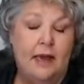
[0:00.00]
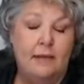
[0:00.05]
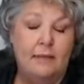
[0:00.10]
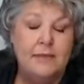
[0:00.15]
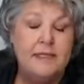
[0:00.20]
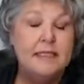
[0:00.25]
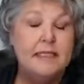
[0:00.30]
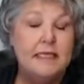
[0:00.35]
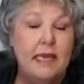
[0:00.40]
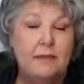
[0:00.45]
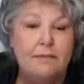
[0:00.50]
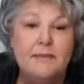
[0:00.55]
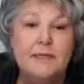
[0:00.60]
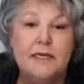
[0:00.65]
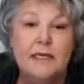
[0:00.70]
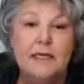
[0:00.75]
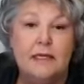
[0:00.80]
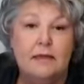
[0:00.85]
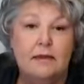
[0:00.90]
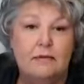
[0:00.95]
a
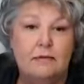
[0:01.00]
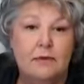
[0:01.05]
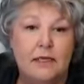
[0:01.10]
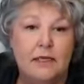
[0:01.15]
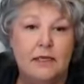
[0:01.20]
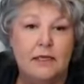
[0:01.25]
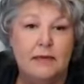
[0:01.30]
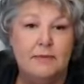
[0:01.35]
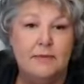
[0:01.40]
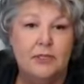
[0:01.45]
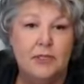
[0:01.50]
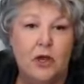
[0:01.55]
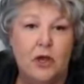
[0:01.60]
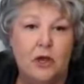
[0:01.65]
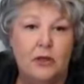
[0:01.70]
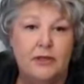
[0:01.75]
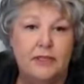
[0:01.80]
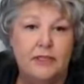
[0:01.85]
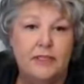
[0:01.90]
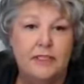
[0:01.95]
skeptic when it comes to all
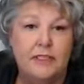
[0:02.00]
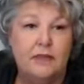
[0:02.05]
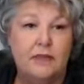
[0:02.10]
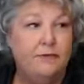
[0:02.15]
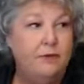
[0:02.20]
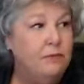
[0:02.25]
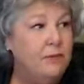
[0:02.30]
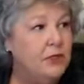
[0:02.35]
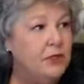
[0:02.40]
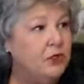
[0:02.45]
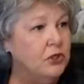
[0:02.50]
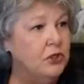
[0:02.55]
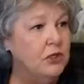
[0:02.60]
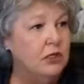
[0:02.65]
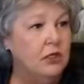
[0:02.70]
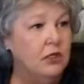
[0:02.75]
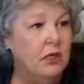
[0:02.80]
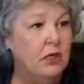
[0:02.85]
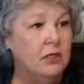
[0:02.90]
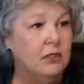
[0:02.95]
this stuff. You mentioned the
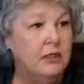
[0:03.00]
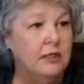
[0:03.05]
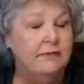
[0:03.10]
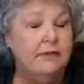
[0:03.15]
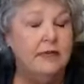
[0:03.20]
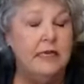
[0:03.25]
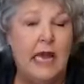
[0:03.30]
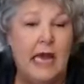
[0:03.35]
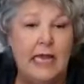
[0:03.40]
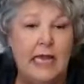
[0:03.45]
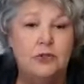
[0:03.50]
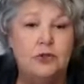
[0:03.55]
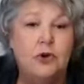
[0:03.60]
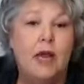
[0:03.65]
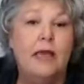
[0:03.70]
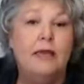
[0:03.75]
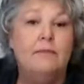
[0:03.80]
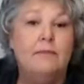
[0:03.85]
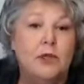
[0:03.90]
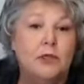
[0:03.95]
Young Living. I
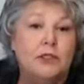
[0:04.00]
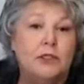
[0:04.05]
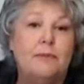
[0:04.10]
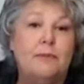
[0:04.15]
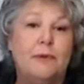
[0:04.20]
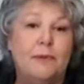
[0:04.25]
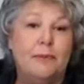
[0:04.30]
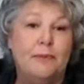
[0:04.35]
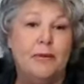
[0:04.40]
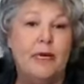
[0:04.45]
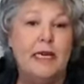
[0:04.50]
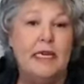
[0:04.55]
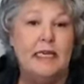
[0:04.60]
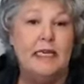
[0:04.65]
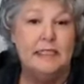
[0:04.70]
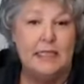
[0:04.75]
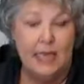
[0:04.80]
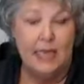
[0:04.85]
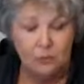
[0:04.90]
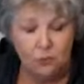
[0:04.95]
tried multiple
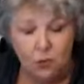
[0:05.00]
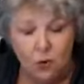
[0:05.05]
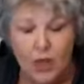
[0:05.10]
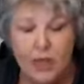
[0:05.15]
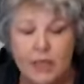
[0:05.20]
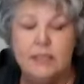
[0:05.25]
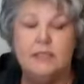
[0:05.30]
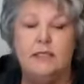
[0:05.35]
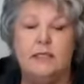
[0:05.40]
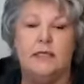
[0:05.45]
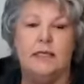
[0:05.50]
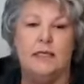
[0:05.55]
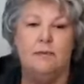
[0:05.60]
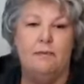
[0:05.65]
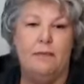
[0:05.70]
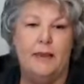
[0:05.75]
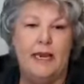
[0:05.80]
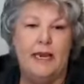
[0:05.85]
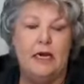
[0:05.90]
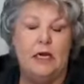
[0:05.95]
brands. I wanted to
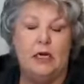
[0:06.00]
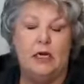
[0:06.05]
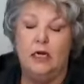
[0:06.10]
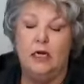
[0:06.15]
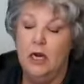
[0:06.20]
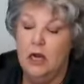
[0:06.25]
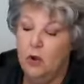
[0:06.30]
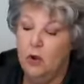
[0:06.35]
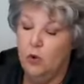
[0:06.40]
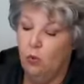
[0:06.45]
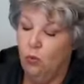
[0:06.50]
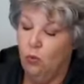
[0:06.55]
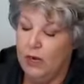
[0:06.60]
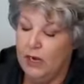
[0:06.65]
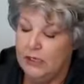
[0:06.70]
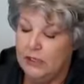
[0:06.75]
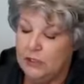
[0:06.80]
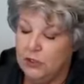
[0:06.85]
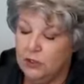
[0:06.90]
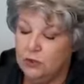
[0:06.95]
compare. When
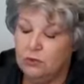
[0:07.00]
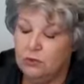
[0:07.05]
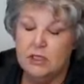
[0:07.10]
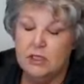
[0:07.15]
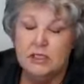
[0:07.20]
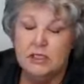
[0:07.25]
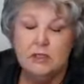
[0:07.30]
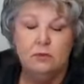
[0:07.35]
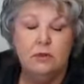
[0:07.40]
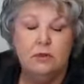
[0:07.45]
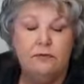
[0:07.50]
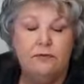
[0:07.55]
I do this with